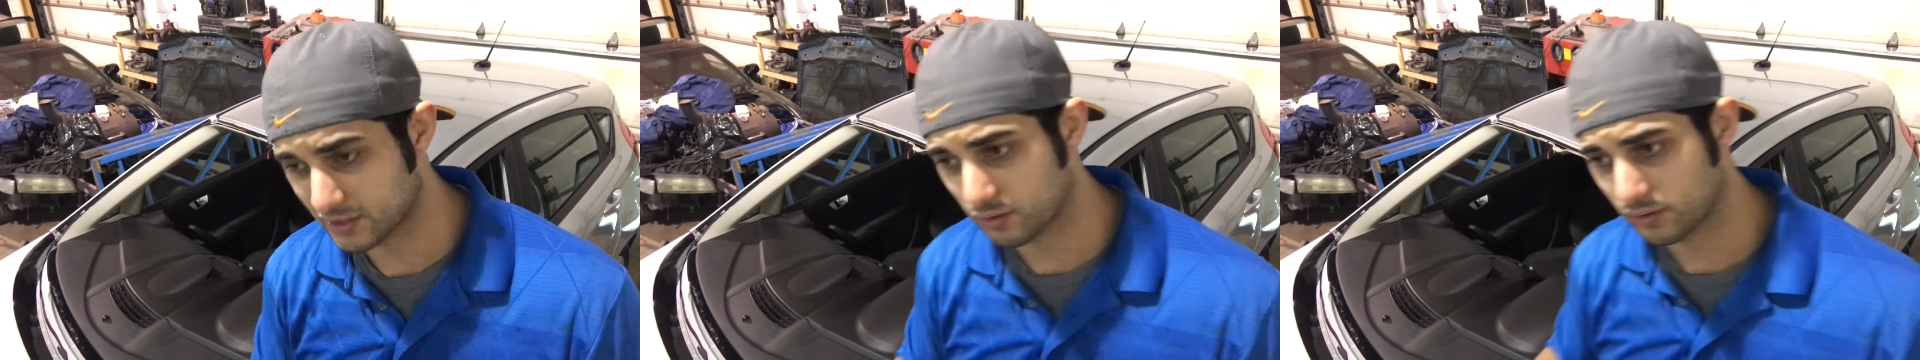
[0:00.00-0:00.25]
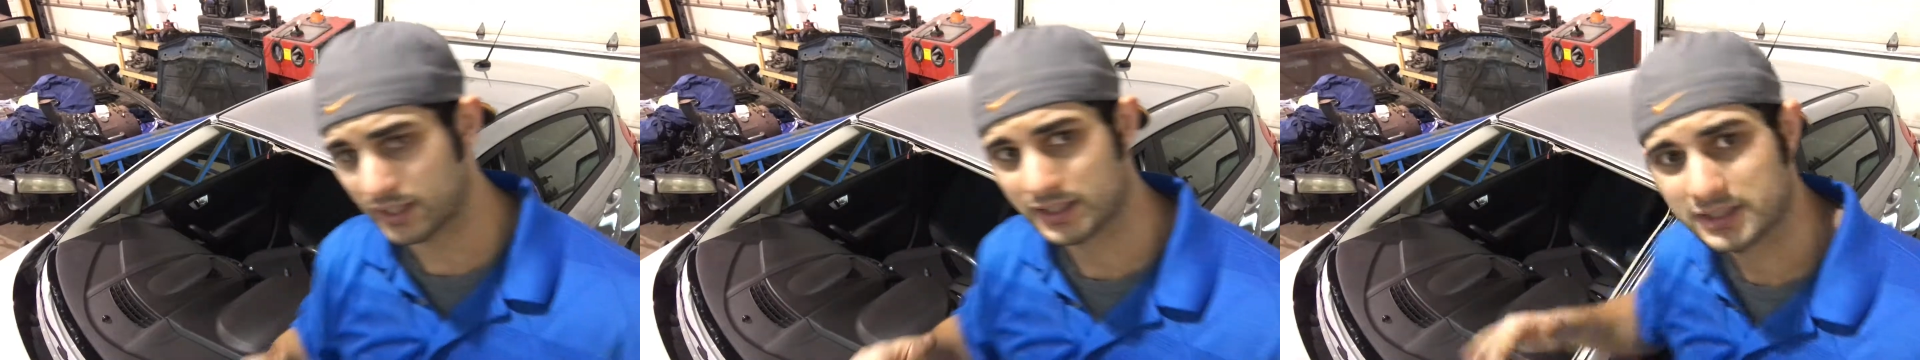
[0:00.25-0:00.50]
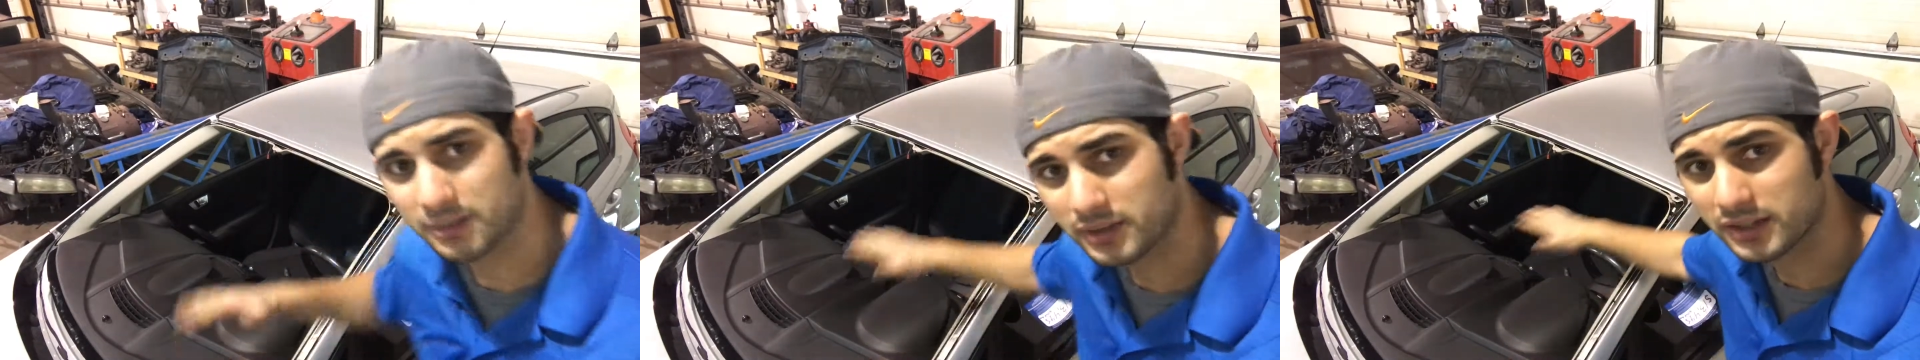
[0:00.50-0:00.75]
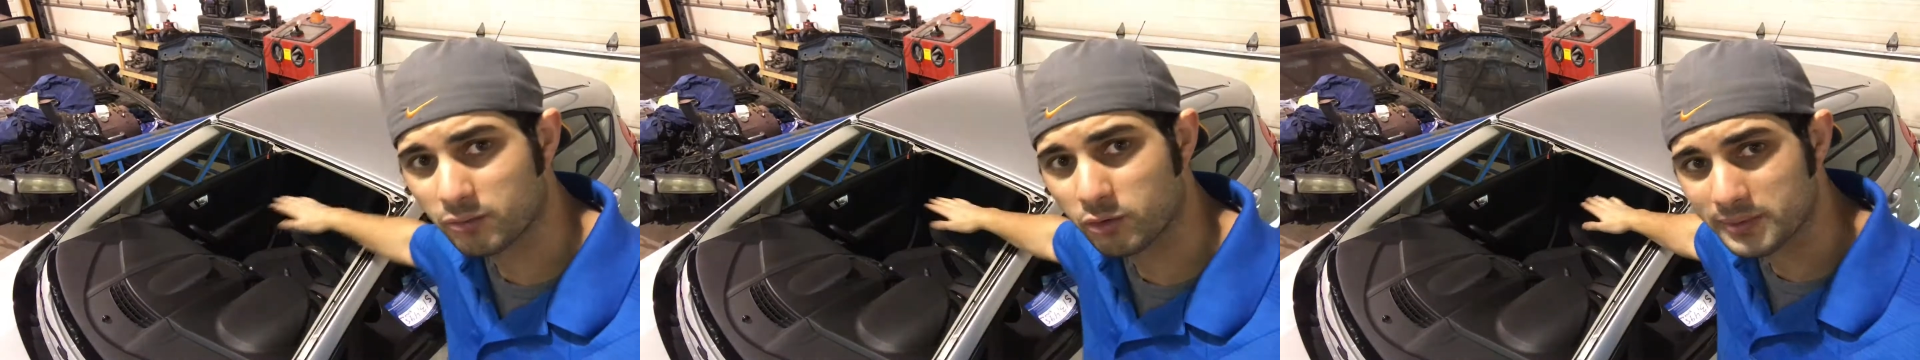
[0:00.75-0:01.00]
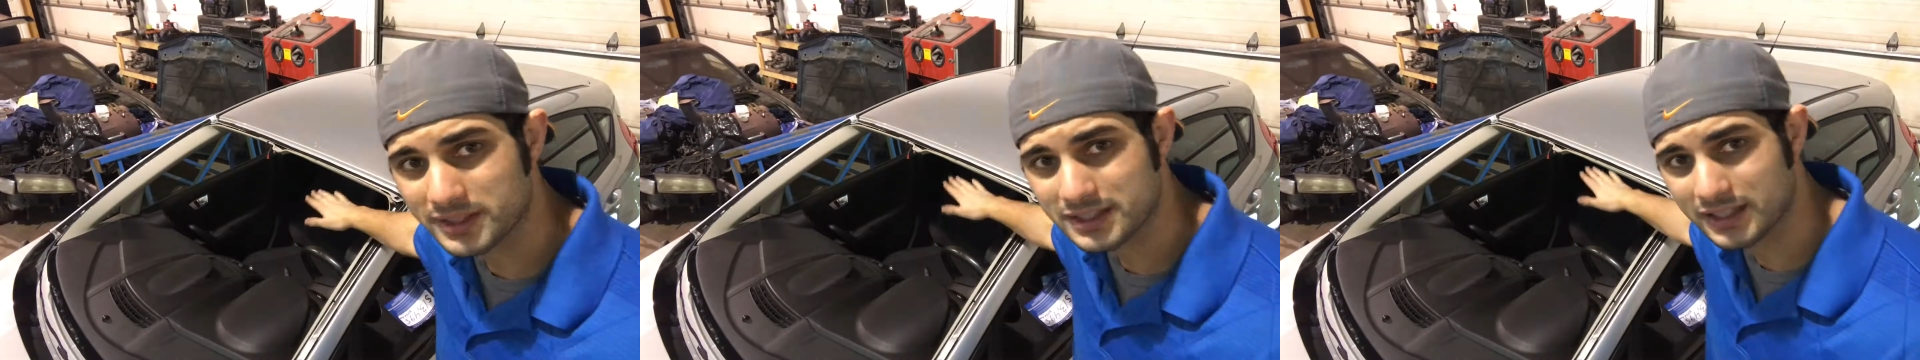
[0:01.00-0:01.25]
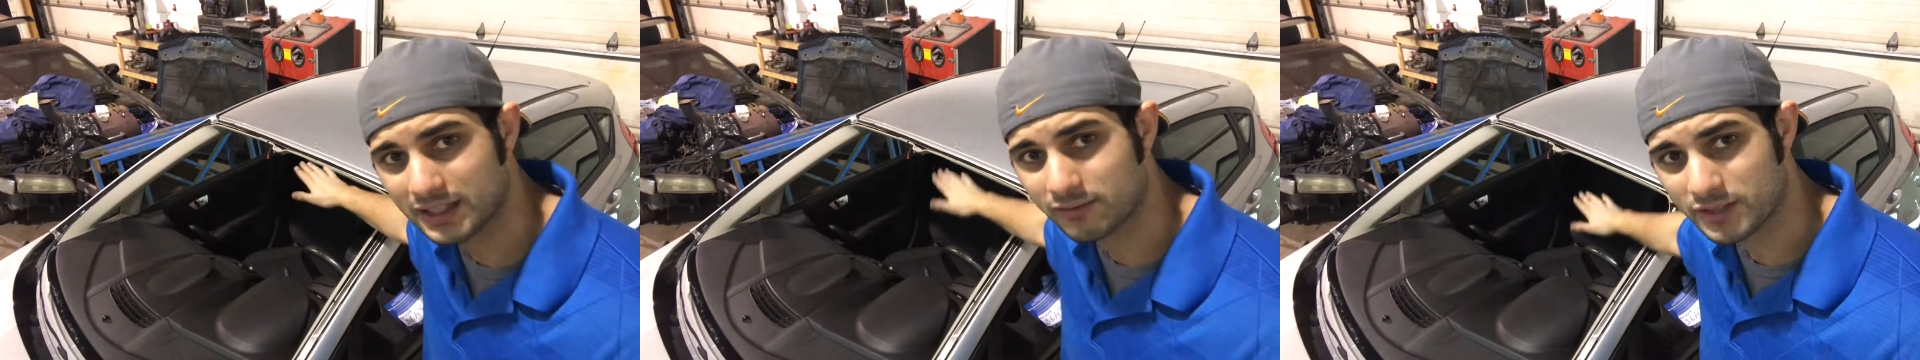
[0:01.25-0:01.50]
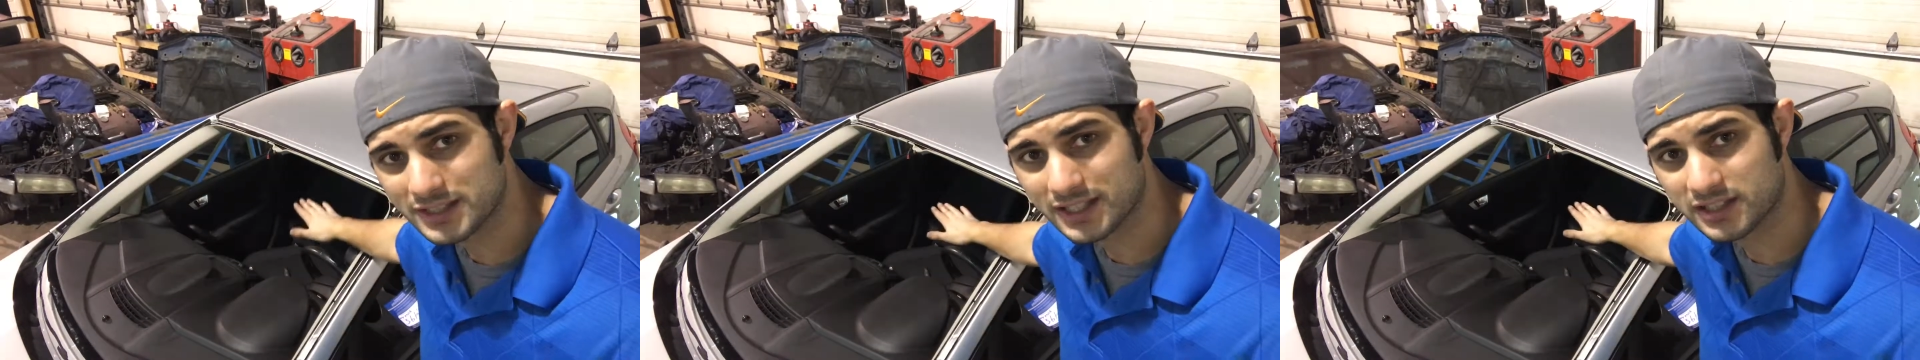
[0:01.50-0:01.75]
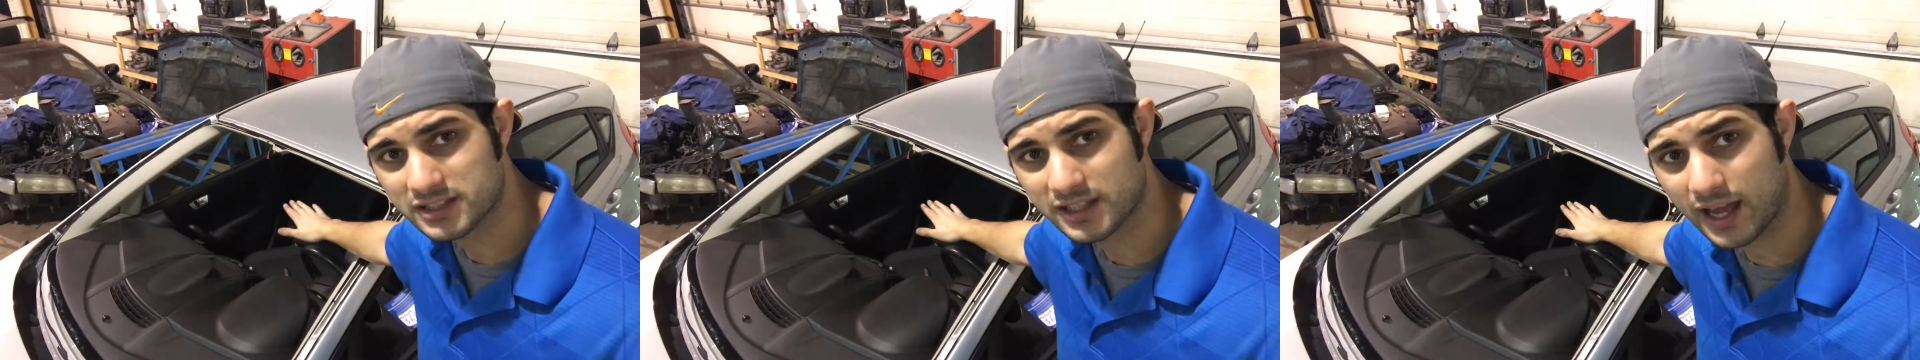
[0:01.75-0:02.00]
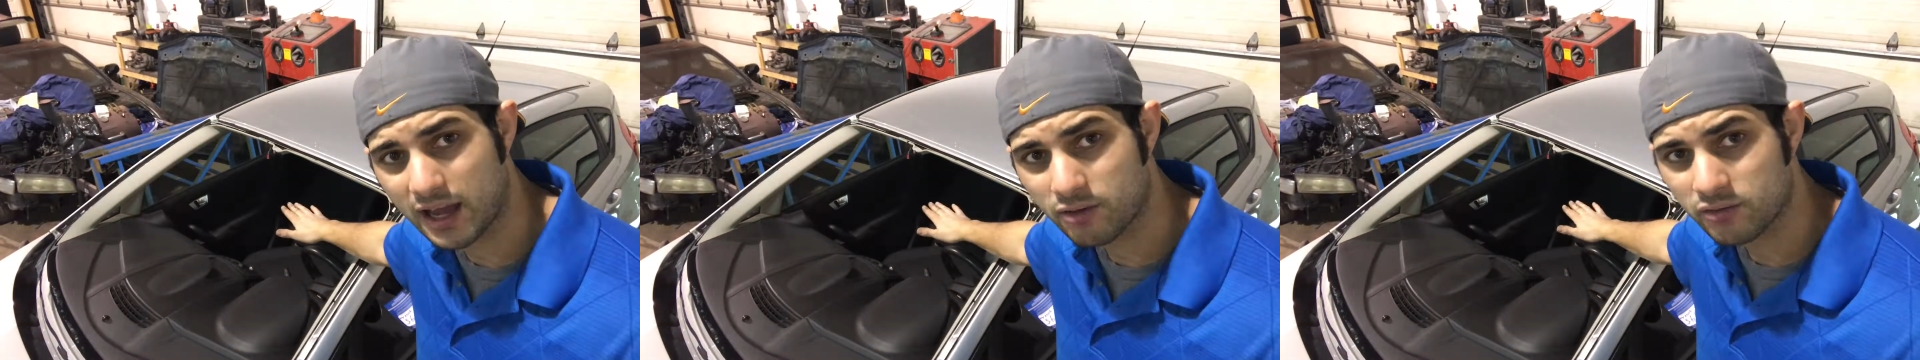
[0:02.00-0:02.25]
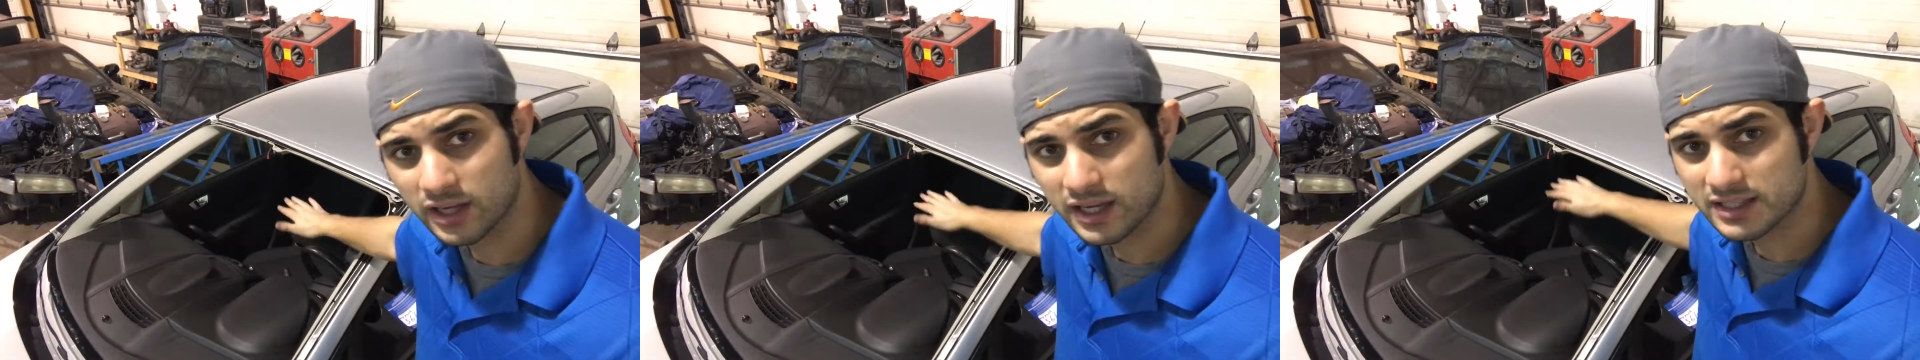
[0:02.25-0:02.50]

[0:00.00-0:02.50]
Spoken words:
So like some of them will be sitting recessed down,